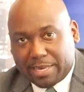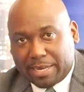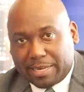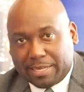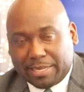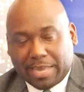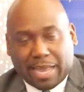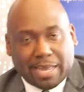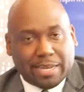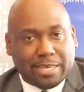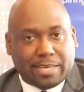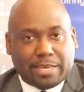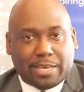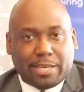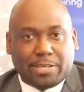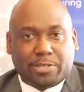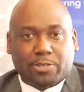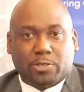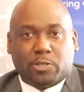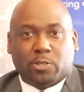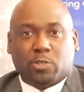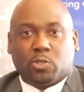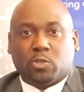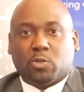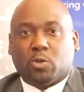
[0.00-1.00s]
An
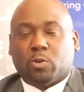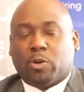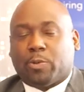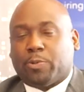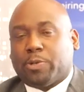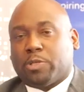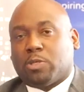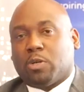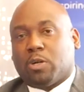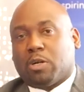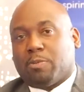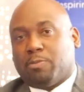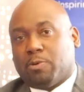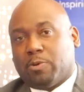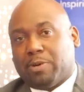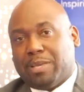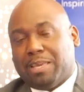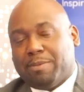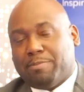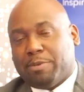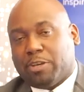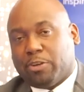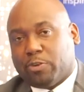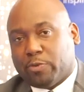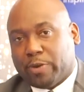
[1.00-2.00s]
educational show where we talk about
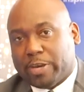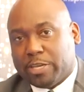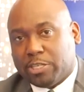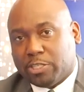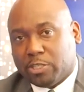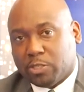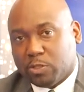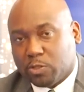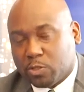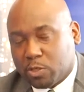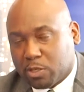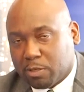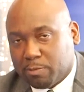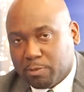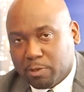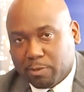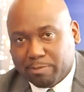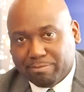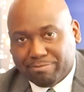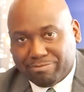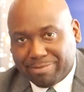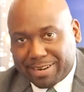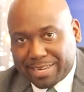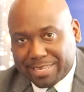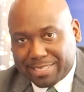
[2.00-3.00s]
immigration, talk
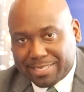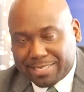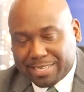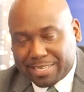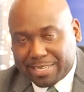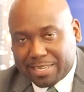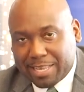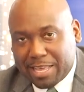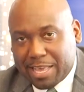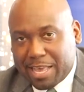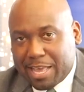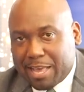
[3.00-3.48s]
about Brexit.